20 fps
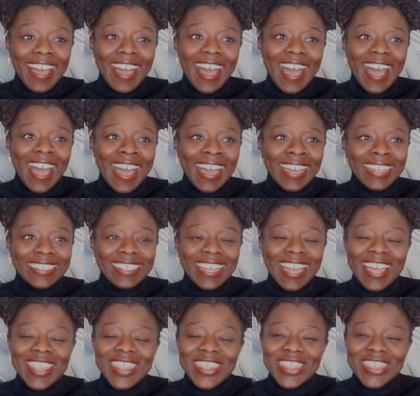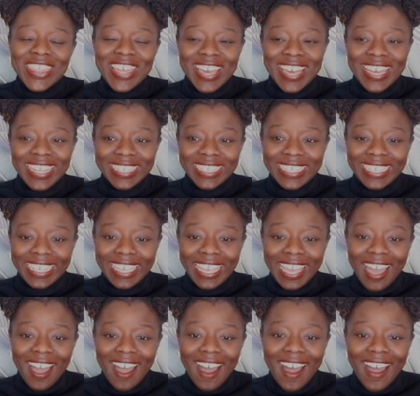And
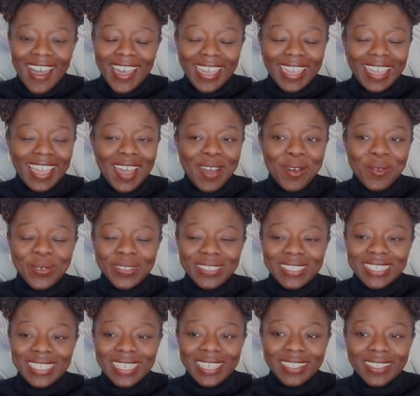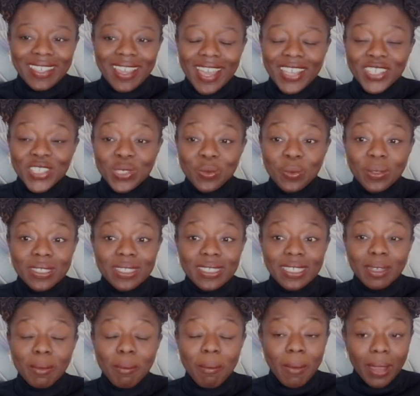thirdly, I just
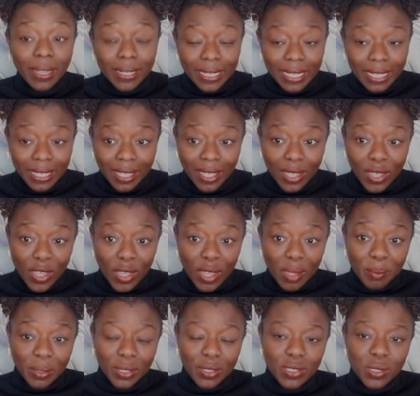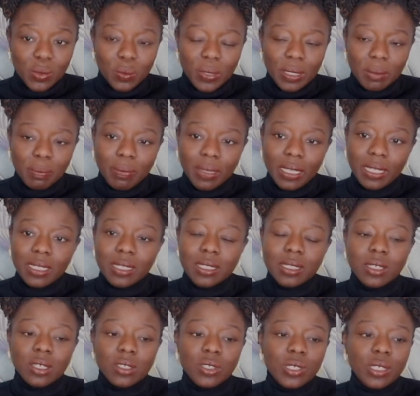wanted money, because we'd been in
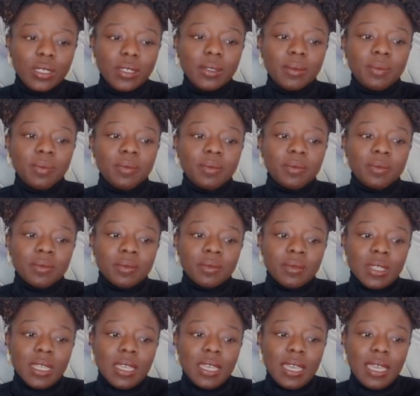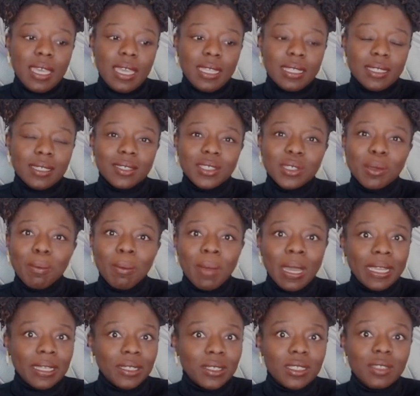such a
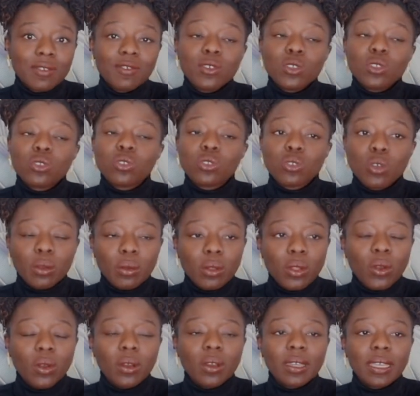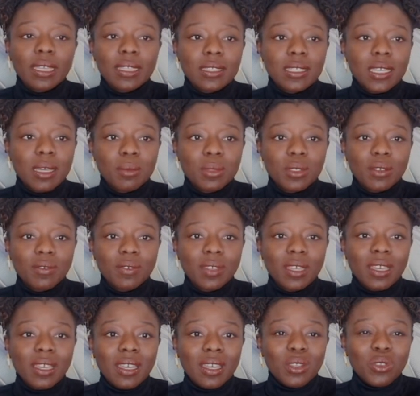minus for so long in terms of
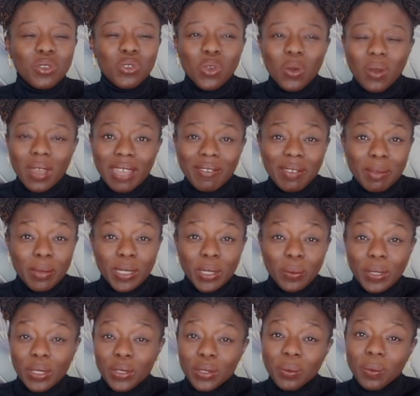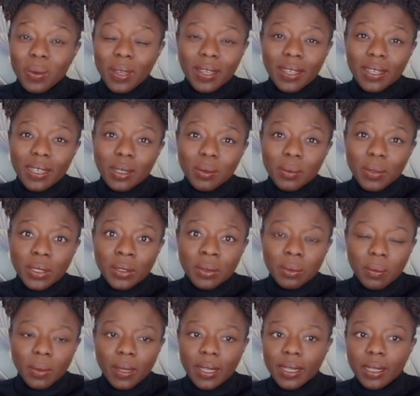not having money. We couldn't work.
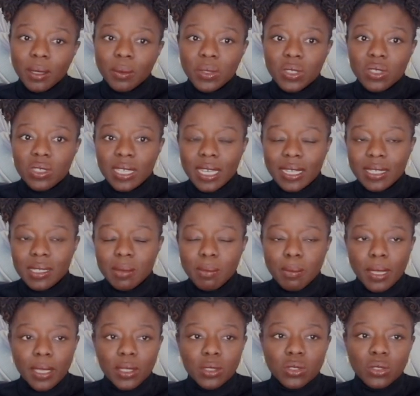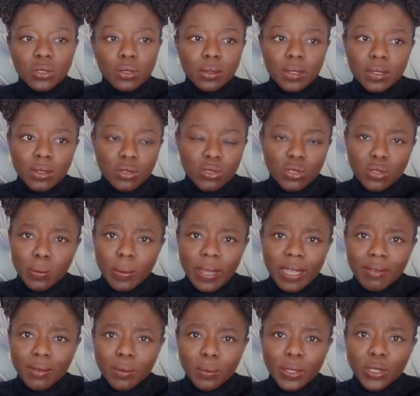We just had to make do and do
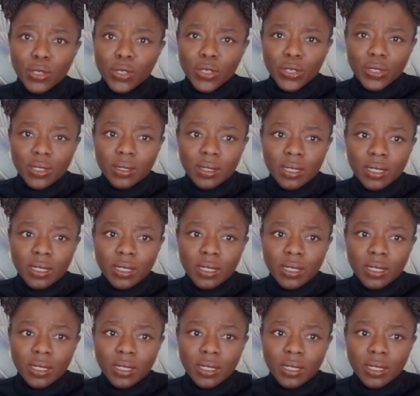whatever we could